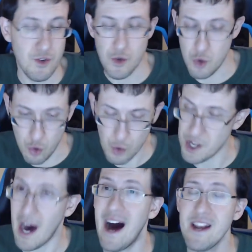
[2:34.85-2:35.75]
to
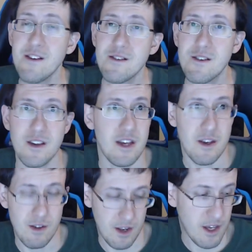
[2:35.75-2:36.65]
God.
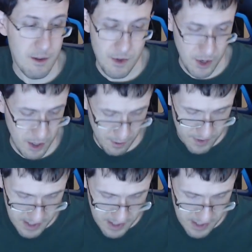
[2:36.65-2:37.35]
He took enough. He